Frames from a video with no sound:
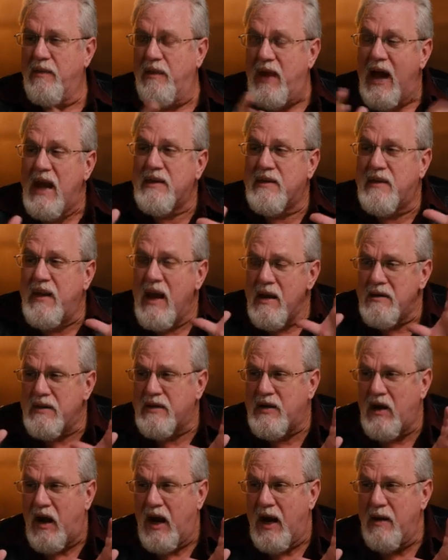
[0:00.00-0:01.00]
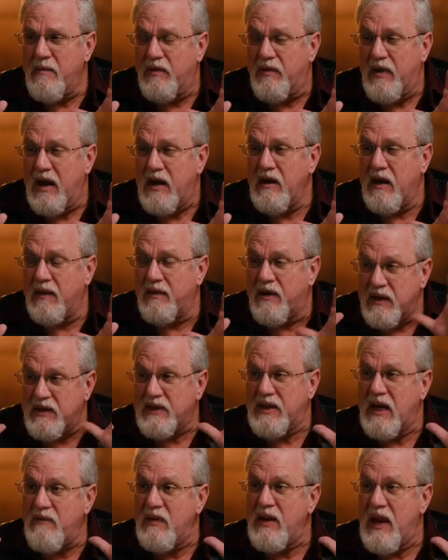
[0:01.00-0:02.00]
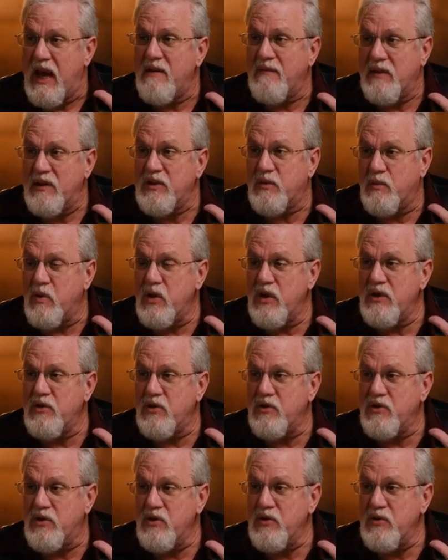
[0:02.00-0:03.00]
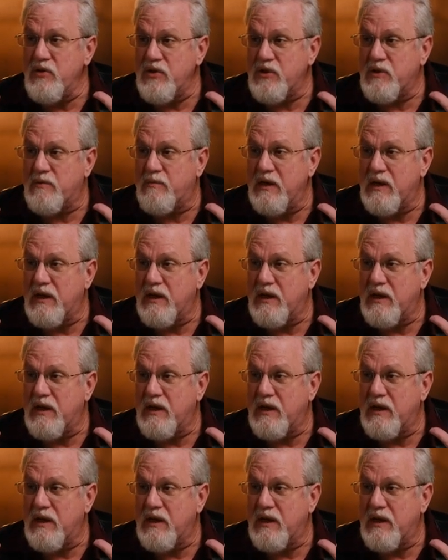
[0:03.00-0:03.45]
That time, then the 7 heavens were introduced,